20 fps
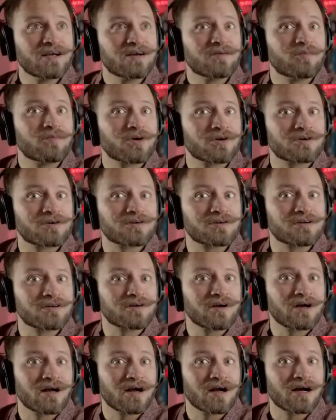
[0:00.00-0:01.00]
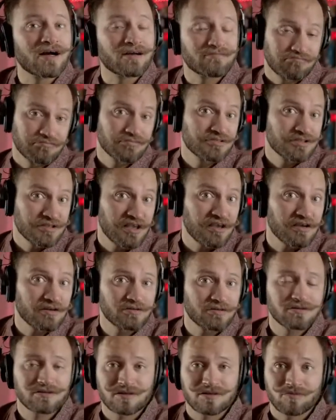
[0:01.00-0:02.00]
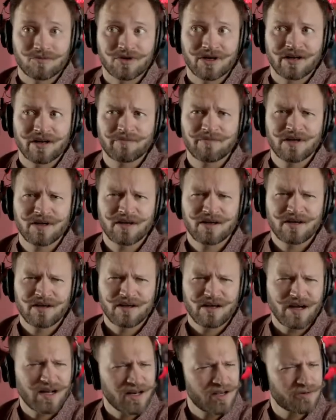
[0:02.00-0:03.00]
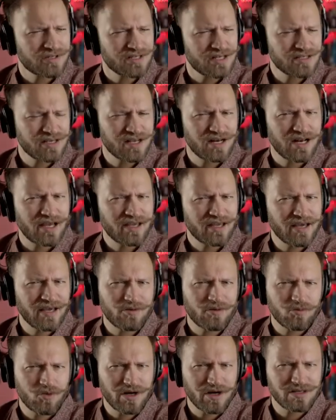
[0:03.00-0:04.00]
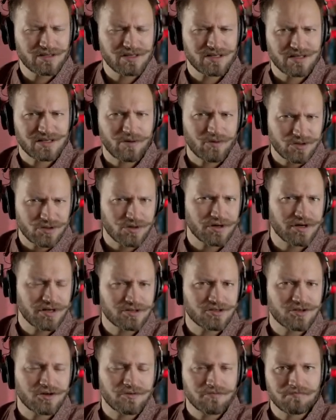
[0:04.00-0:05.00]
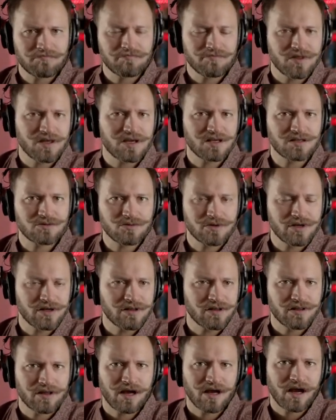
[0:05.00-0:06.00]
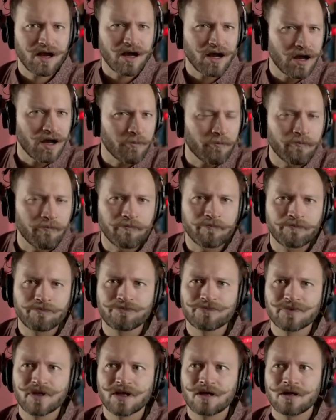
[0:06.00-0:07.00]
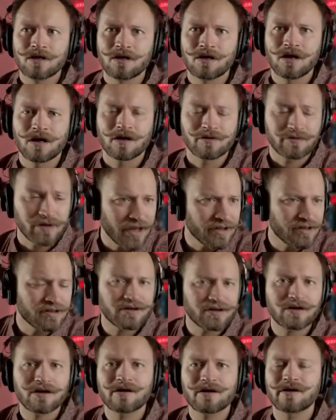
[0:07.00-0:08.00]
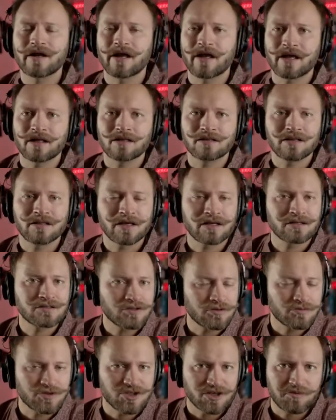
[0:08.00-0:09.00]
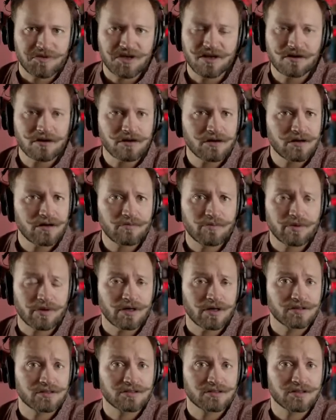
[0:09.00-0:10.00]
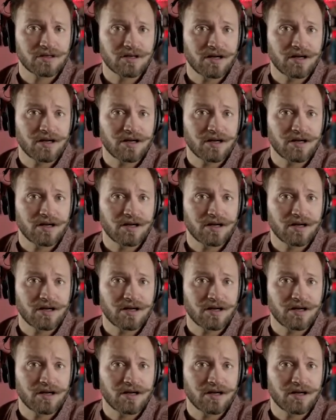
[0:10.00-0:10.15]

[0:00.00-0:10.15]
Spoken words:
more skills and bring them. And he was asking like, hey, what is this? I was running some things with Grinder and then some JMeter, but